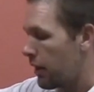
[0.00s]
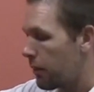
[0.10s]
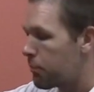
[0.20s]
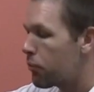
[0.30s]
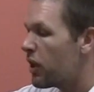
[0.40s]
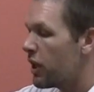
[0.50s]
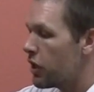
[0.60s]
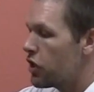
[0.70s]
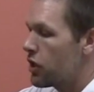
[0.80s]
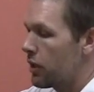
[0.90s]
The
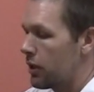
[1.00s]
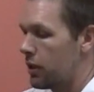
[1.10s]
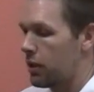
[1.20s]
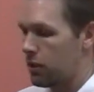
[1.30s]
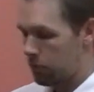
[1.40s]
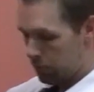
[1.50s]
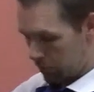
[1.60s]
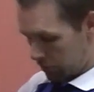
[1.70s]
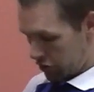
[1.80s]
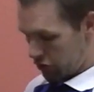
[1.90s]
bridge,
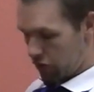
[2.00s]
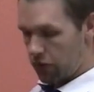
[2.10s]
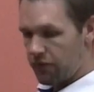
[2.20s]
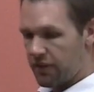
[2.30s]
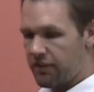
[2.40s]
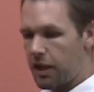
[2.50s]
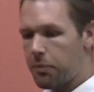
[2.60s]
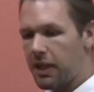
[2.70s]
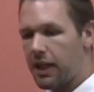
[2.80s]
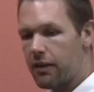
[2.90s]
which serves to
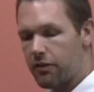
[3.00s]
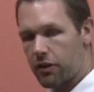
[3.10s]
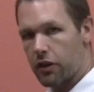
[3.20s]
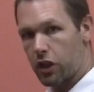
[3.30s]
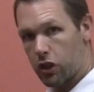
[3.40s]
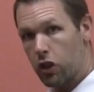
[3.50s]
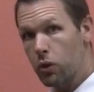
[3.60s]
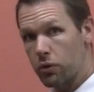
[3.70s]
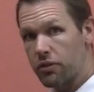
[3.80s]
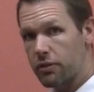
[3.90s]
stabilize the
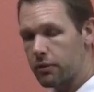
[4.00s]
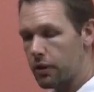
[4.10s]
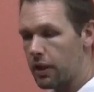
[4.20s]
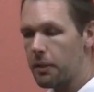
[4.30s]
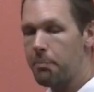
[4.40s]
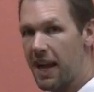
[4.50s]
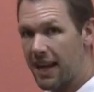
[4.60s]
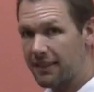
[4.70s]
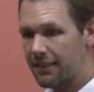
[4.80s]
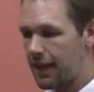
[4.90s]
glutes on the
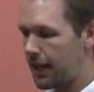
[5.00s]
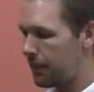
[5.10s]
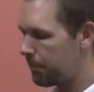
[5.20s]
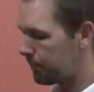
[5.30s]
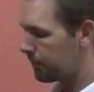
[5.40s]
back side,